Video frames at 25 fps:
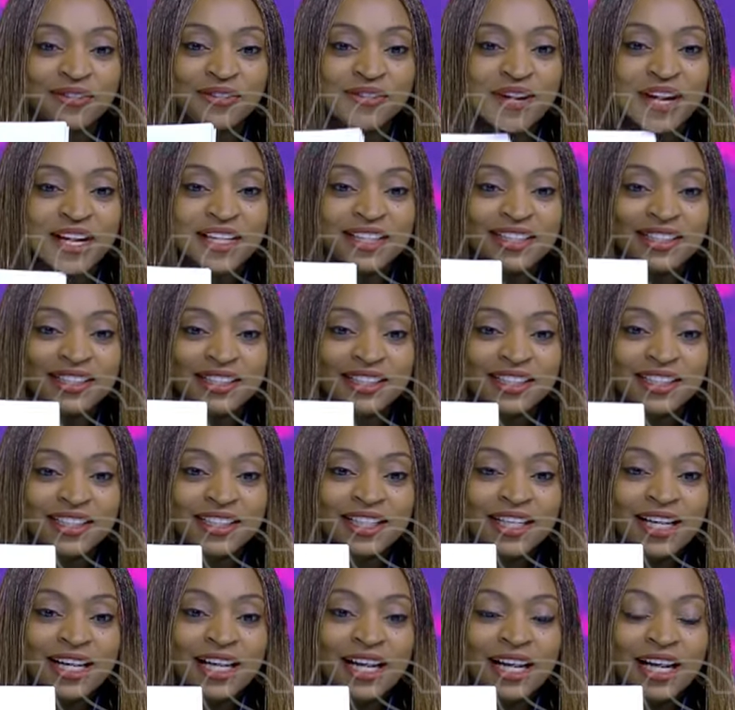read.
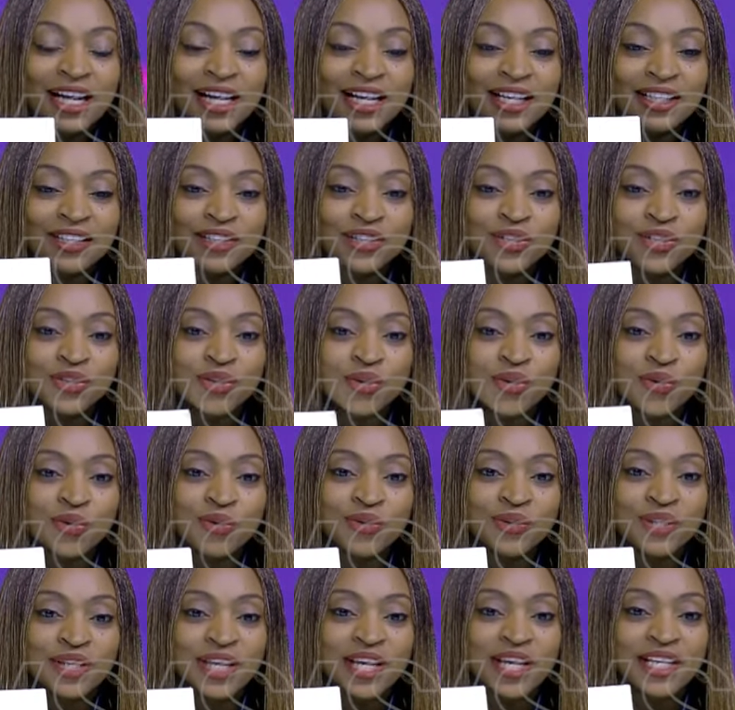And
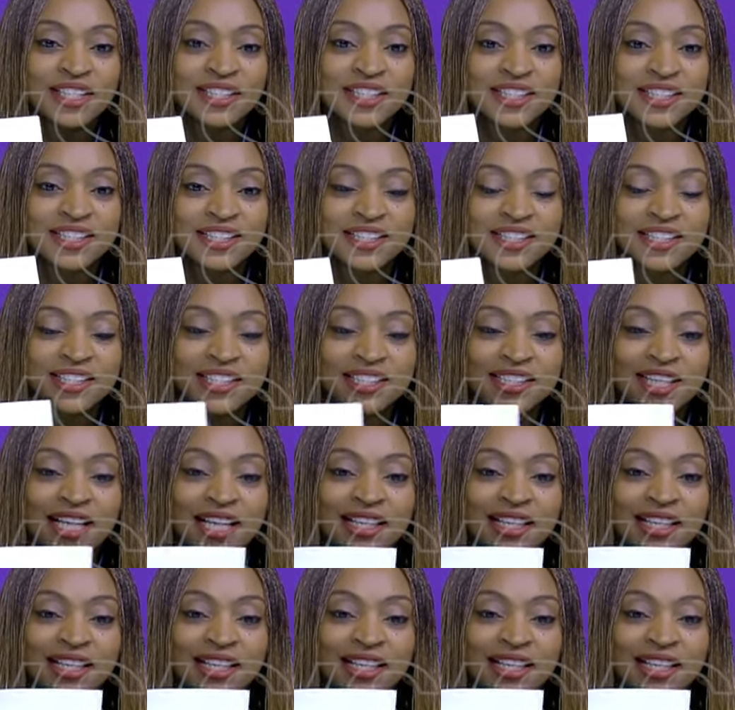so the agencies